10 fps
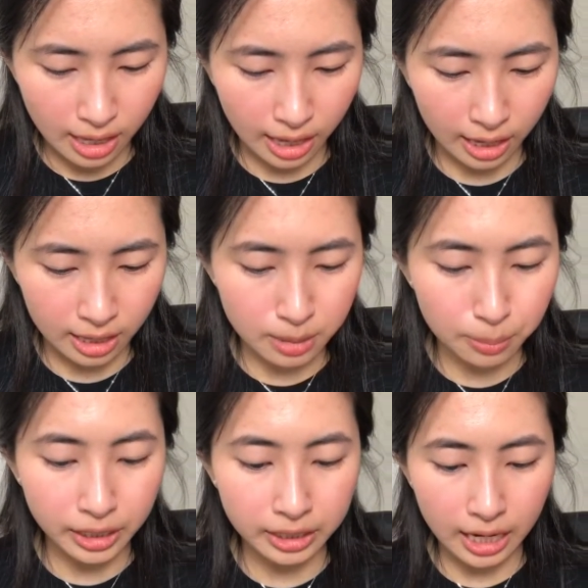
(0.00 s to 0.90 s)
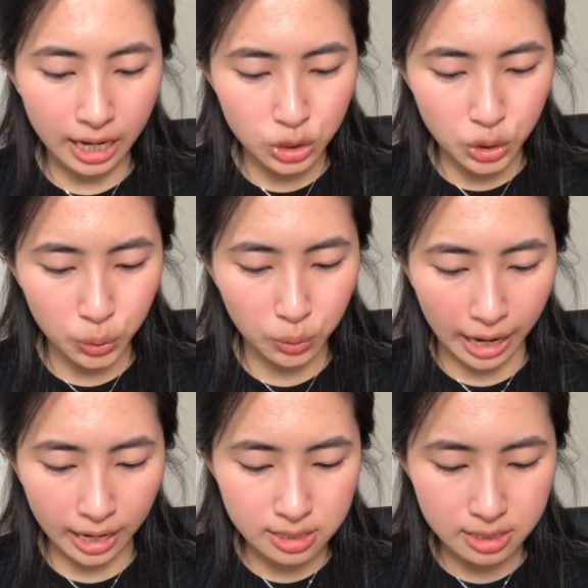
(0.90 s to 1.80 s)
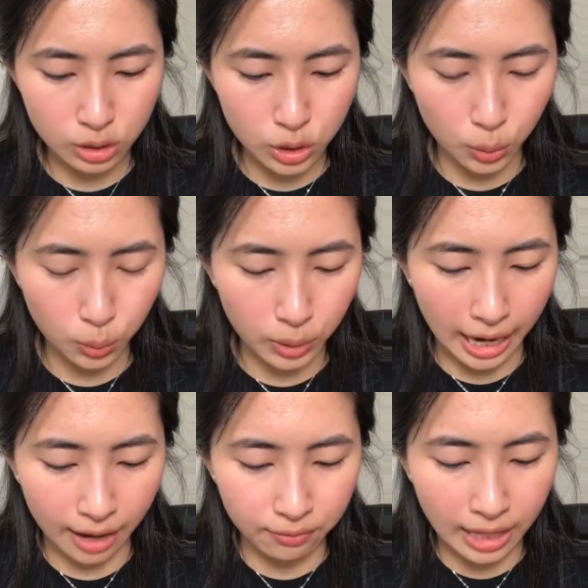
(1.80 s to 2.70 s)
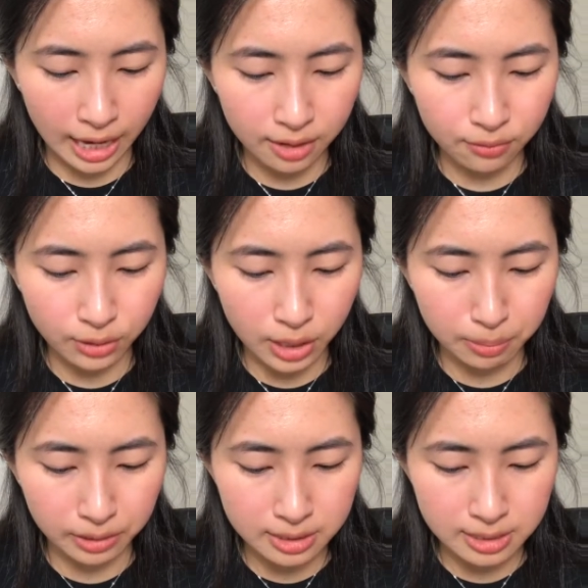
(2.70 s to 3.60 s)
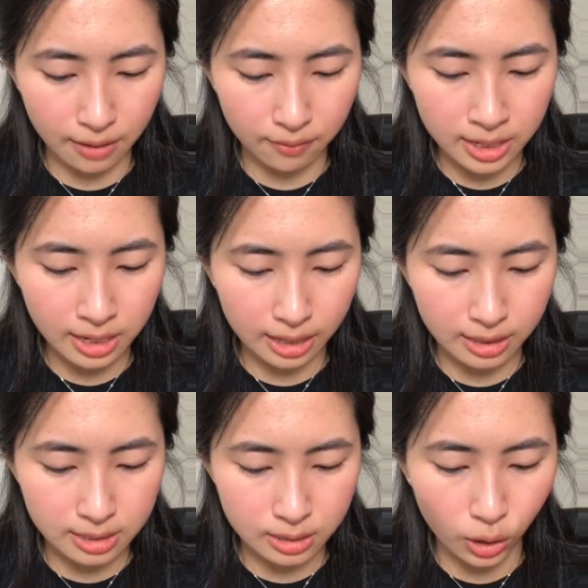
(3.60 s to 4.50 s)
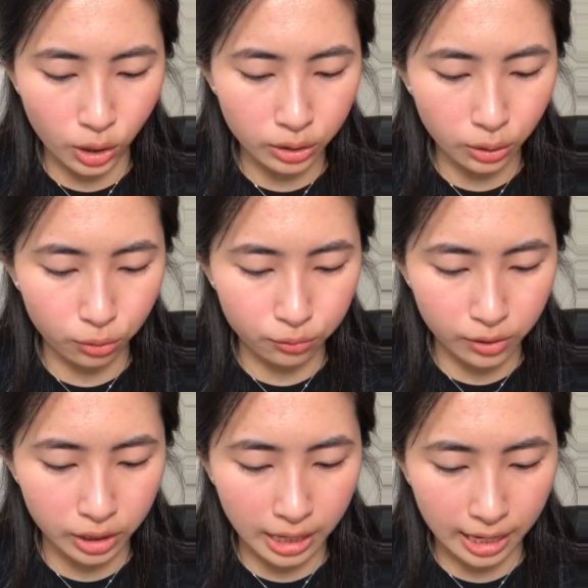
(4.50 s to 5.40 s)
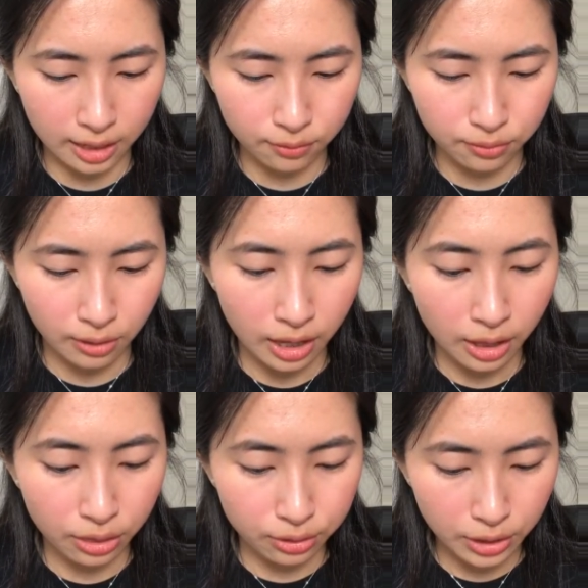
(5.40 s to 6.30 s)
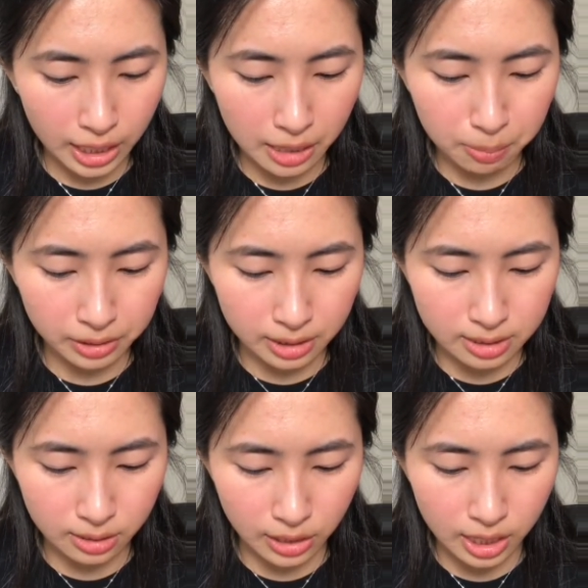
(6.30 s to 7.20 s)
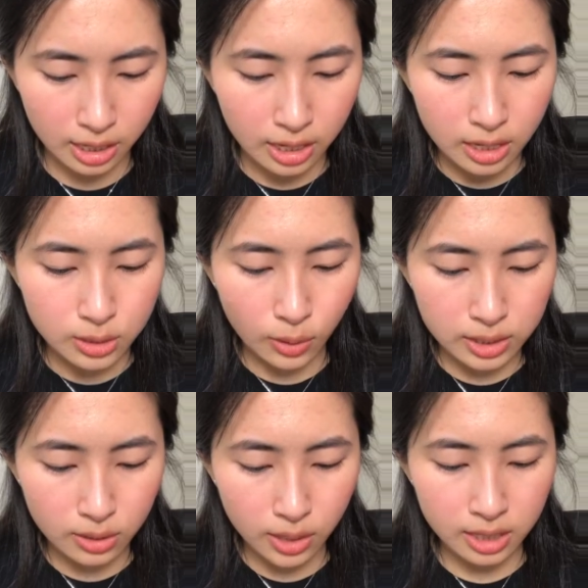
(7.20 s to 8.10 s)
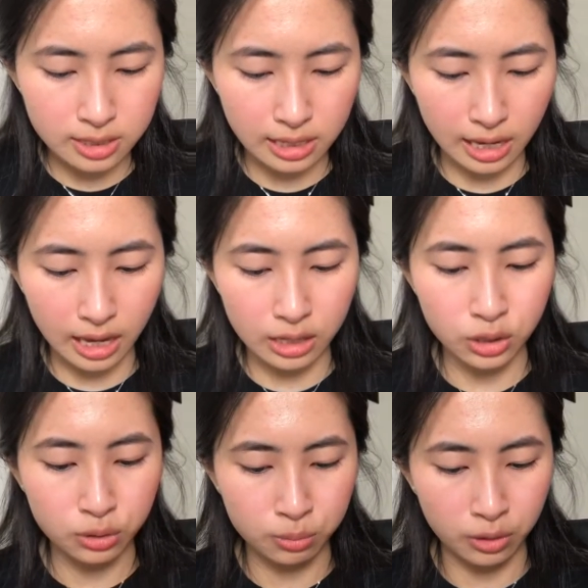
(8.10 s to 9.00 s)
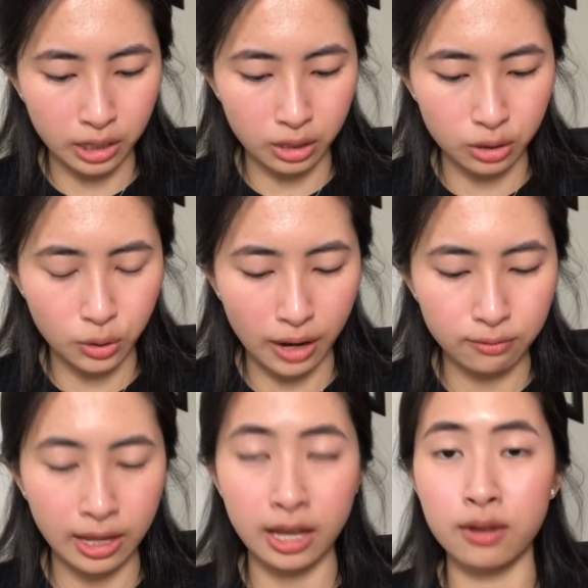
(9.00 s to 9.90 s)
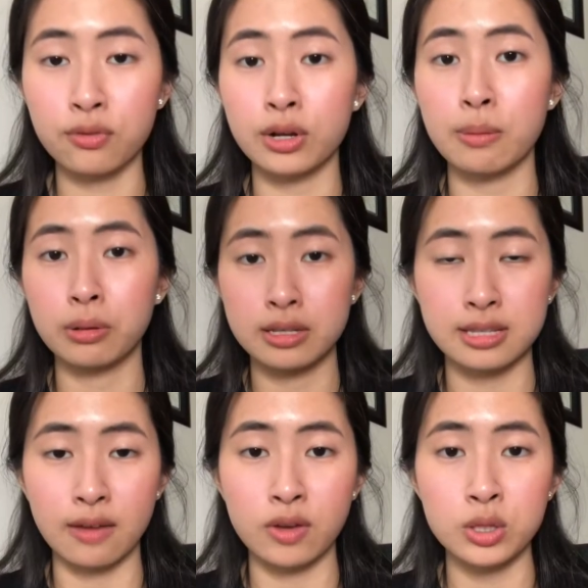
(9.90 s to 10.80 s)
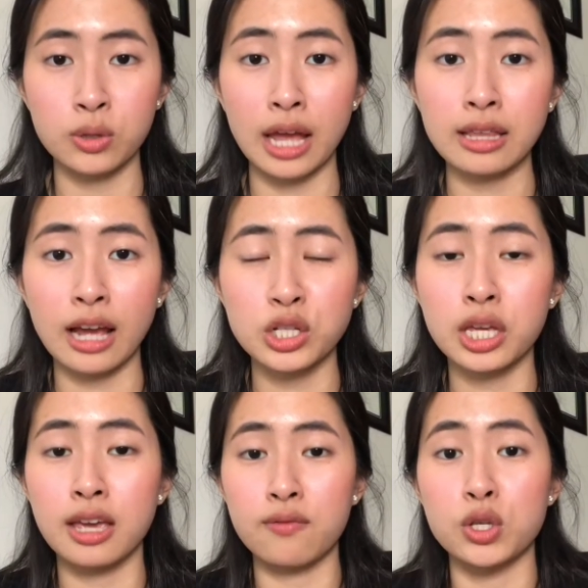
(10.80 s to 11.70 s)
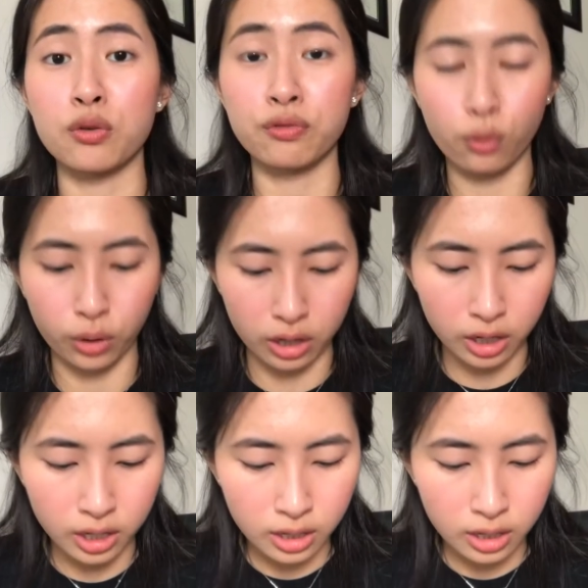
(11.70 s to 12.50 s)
and plug that into x, so you have negative 3 plus 7, and this is all over negative 3 plus 3. So as you can see in your numerator, you have negative 3 plus 7, so that actually gives you 4.